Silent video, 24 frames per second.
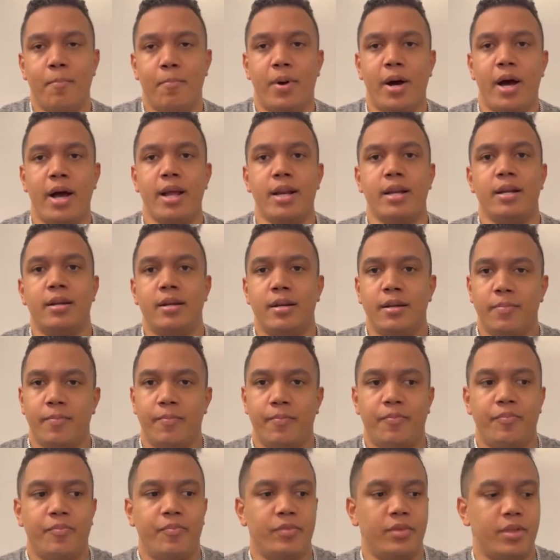but
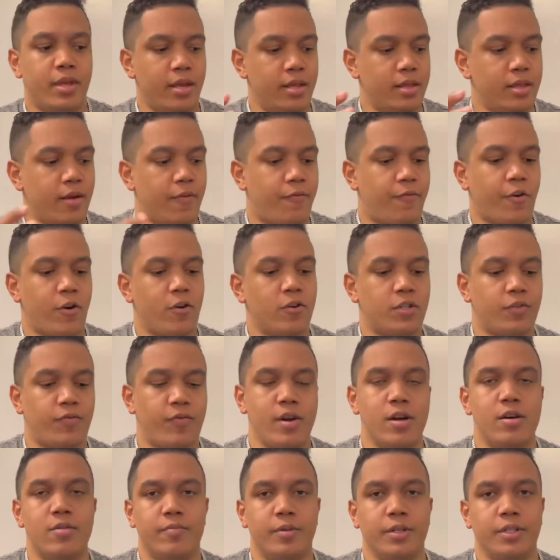the
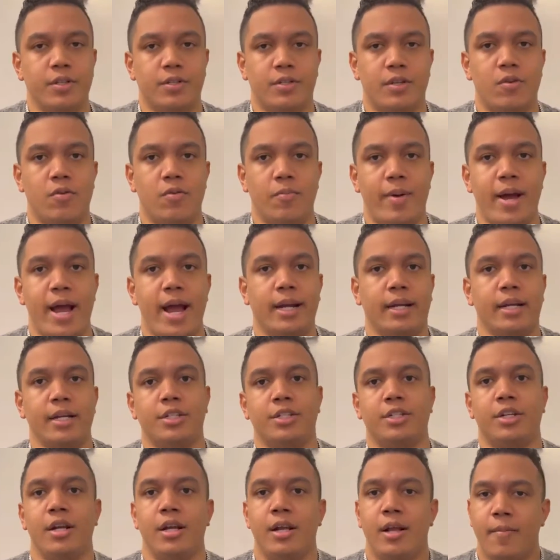first film was its own
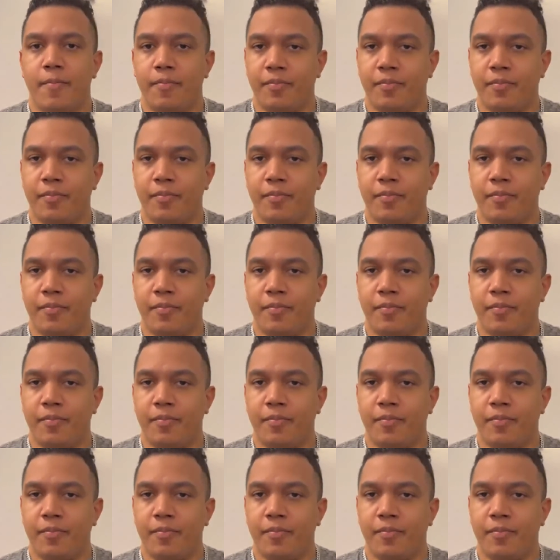package.